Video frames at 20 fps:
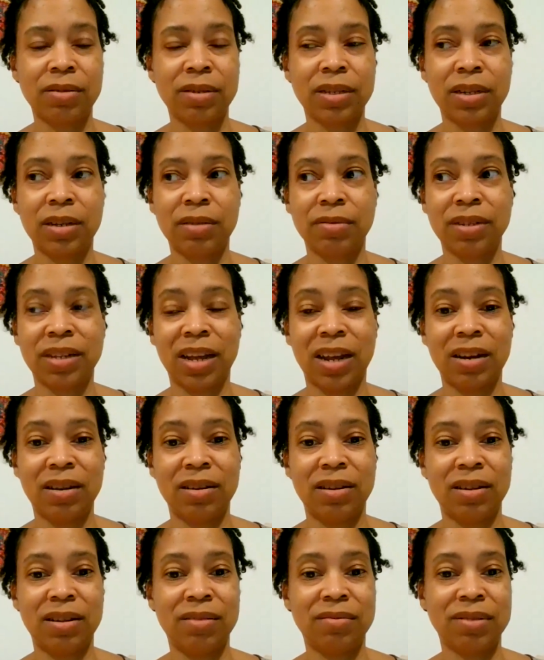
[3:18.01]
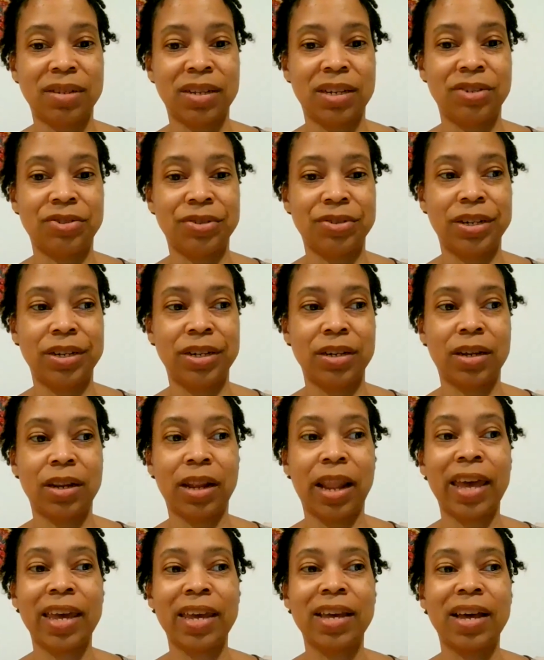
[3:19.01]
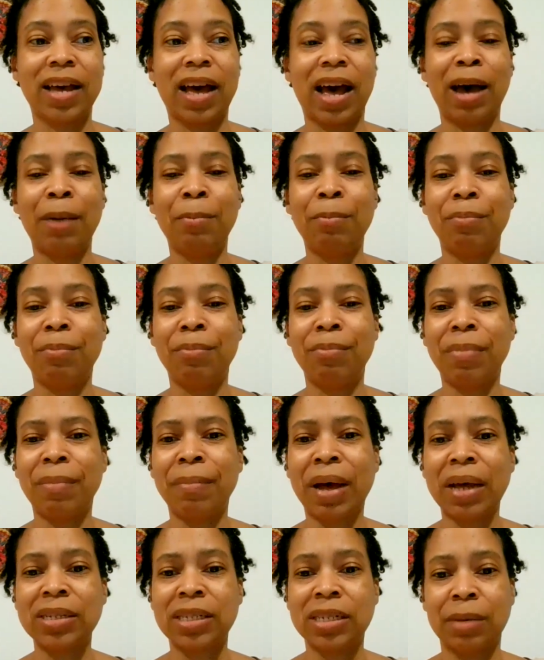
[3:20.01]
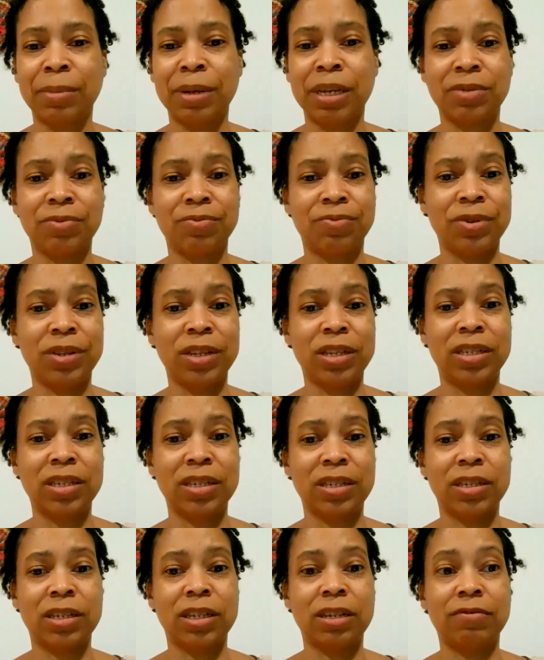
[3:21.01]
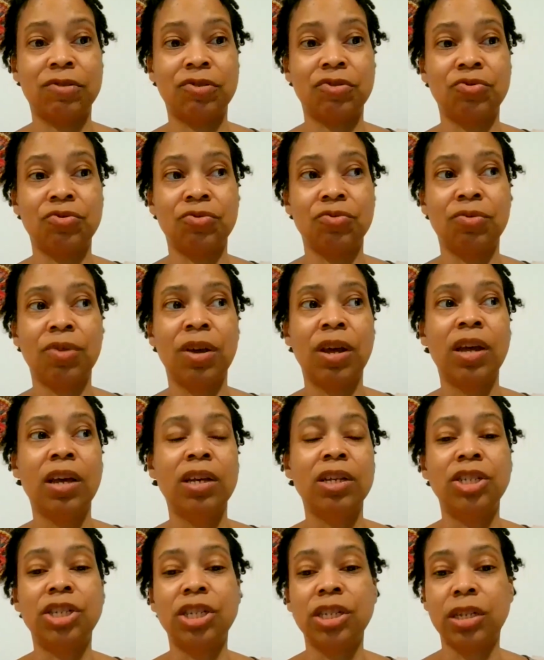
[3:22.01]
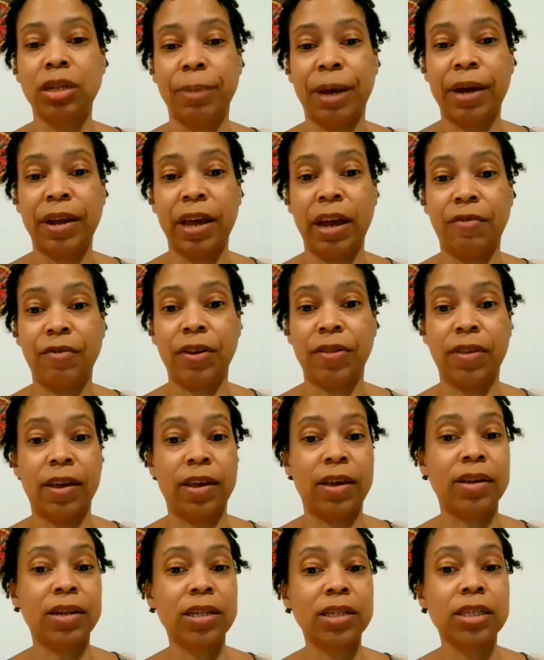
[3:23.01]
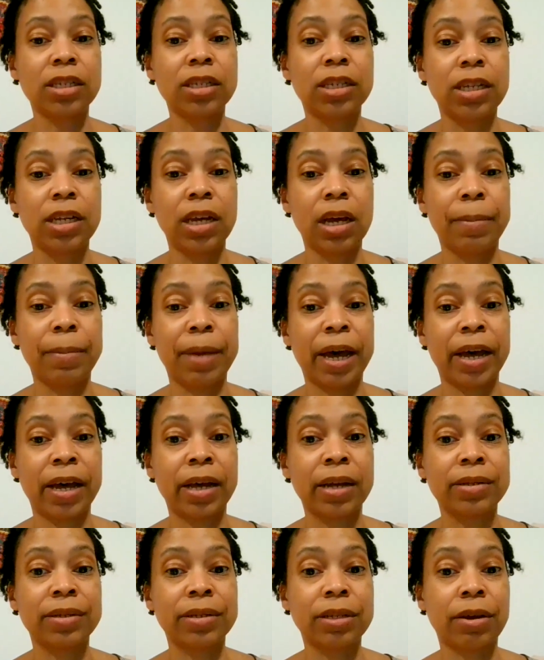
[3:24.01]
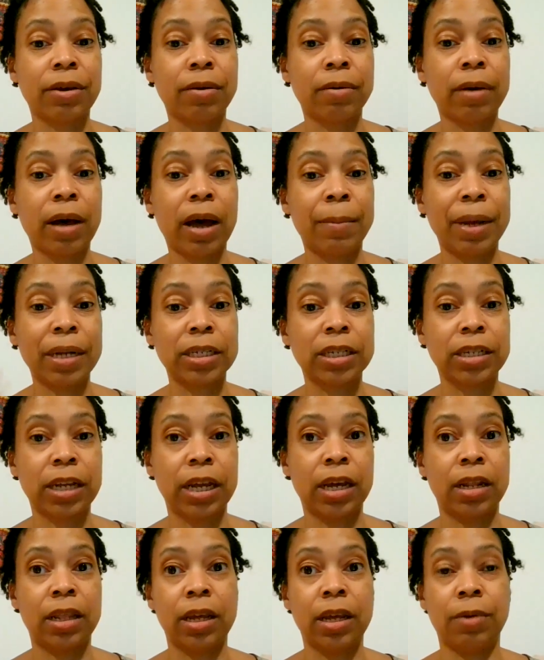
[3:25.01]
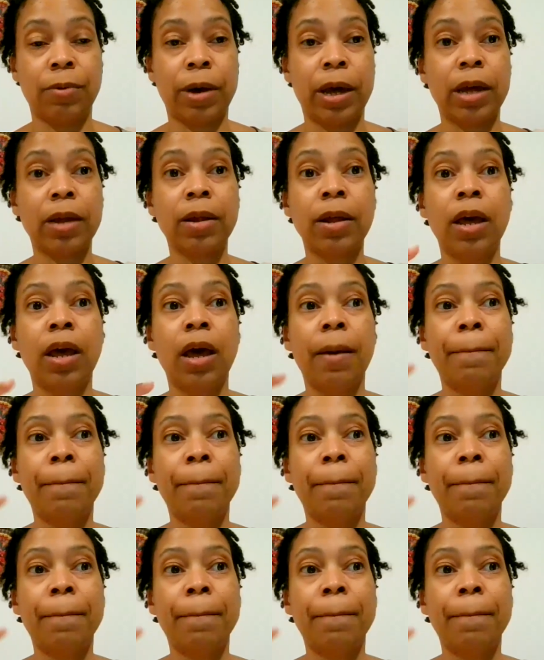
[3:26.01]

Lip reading: It was that drink. Like my stomach is really sensitive to just about everything. This is TMI, so I'm about to say it anyway.